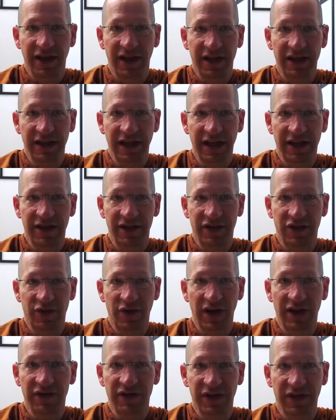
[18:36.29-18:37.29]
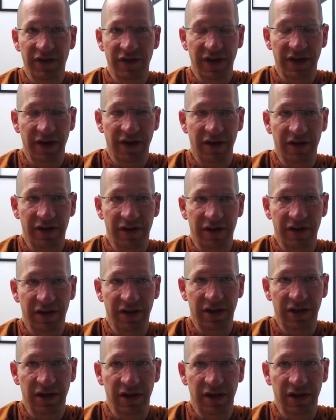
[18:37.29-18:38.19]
he had his translator there, and